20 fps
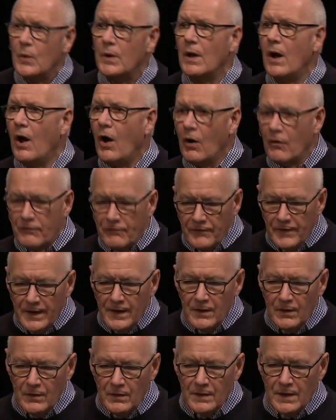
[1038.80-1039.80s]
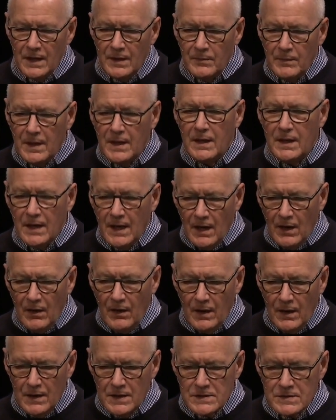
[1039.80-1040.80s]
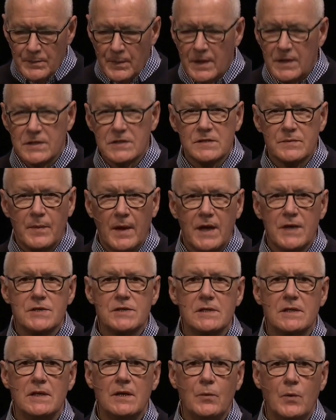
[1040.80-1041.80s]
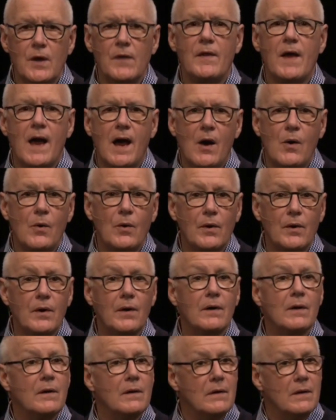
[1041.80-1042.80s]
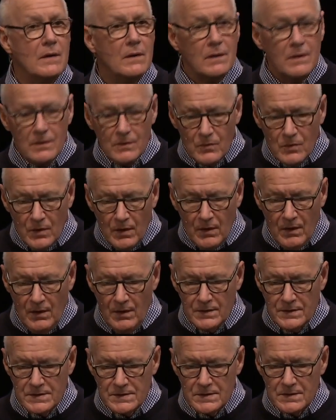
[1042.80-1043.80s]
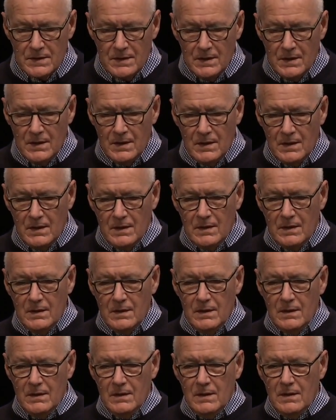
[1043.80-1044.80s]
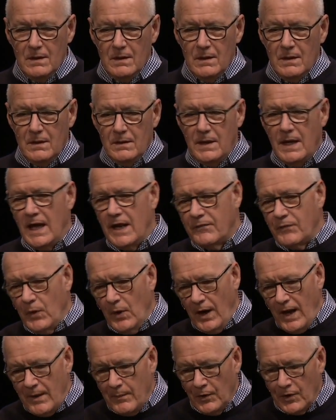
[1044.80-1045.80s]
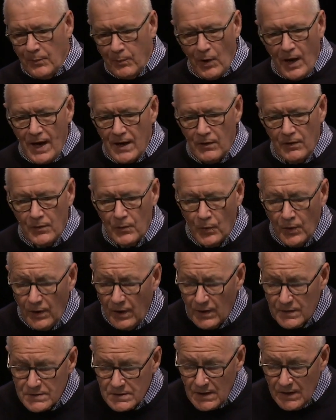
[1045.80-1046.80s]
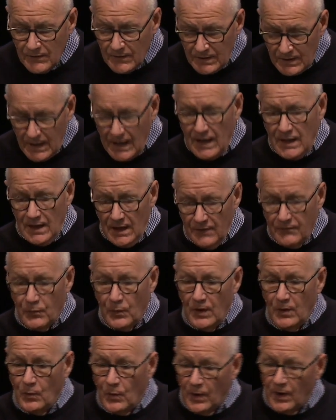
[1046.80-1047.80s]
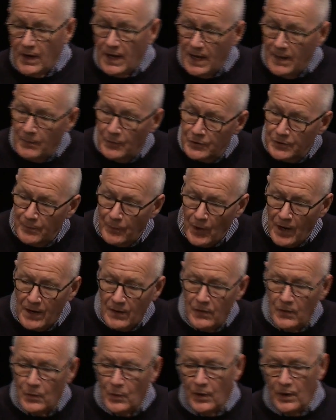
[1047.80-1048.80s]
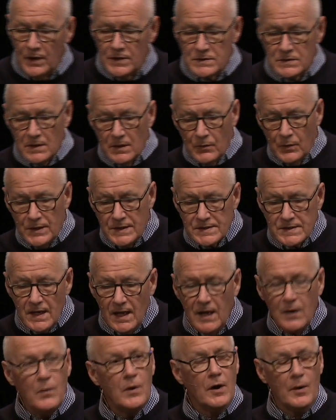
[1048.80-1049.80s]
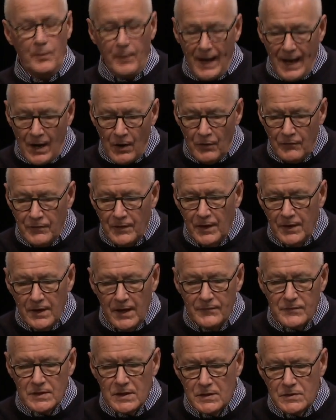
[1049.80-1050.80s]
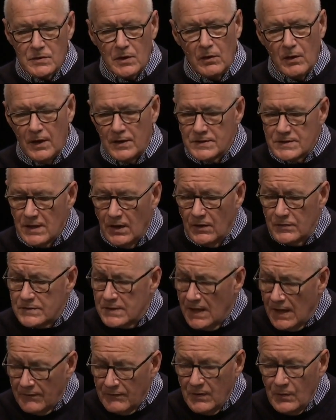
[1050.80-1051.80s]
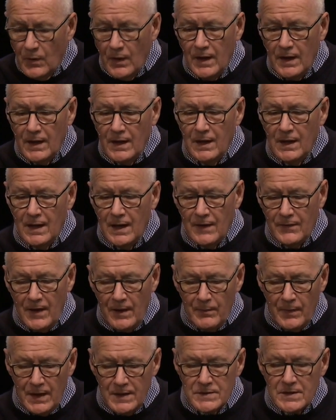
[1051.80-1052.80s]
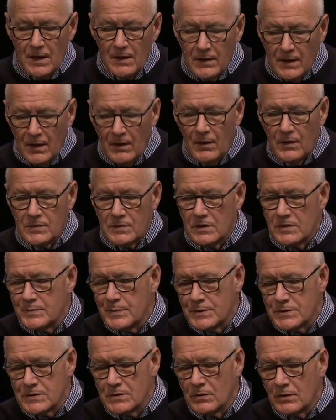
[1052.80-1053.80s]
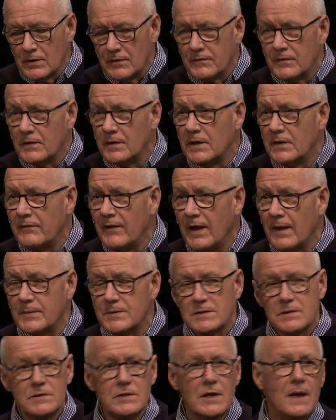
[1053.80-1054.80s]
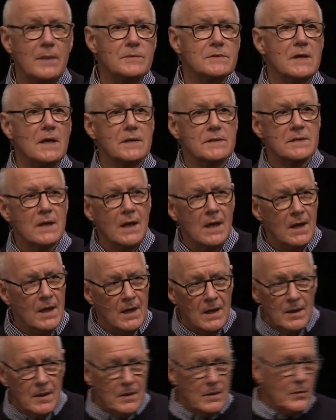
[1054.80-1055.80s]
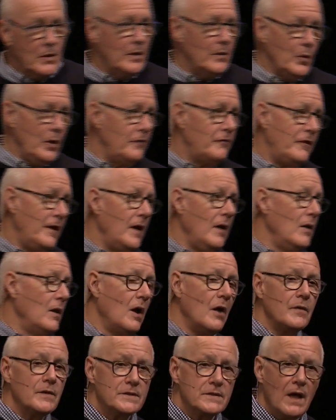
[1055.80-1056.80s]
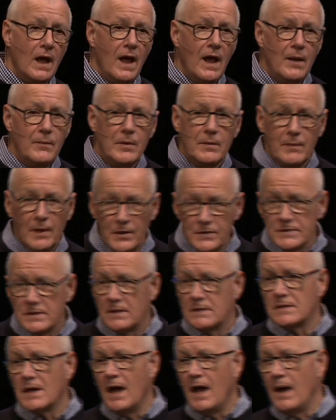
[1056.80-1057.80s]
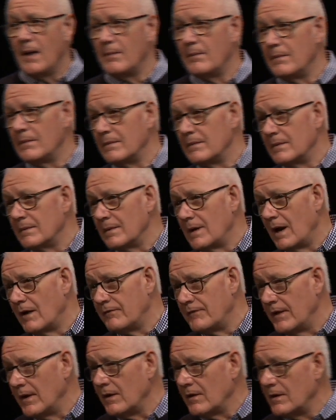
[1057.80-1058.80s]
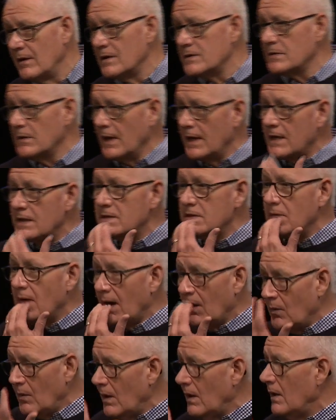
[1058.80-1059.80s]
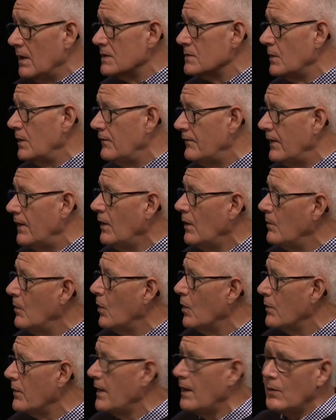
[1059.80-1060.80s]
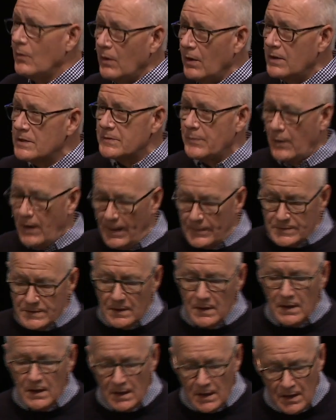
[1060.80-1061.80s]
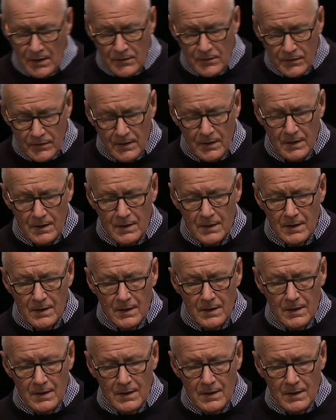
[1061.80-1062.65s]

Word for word: We all fail in many areas, but especially with our words. Yet, if we are able to bridle the words, yet if we were able to bridle the words, we say we are powerful enough to control ourselves in every way, and that means our character is mature and fully developed. So James says, we, we fail all the time, but most of the time our failure is related to our words. We fail more with our words, perhaps, than any other thing.